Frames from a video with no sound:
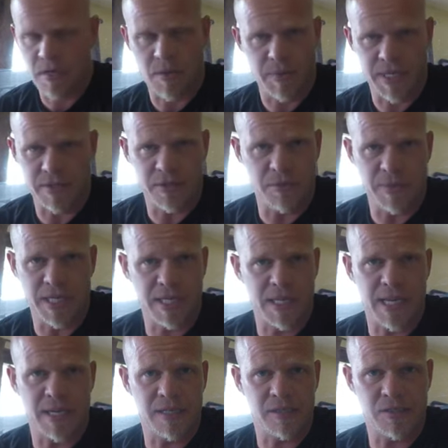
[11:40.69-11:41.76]
I mean, to me,
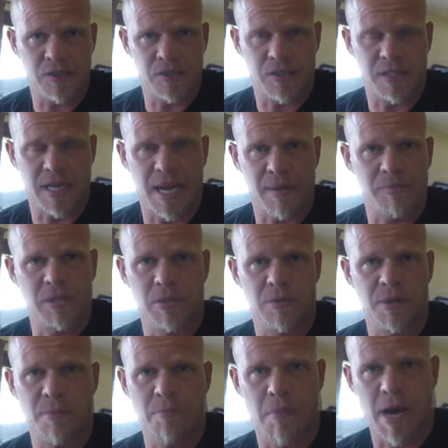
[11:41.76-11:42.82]
that is just
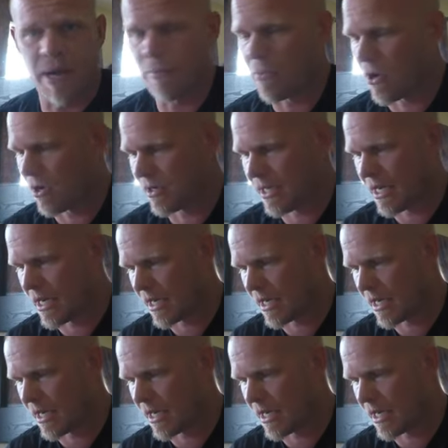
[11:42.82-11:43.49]
absolutely mind-boggling.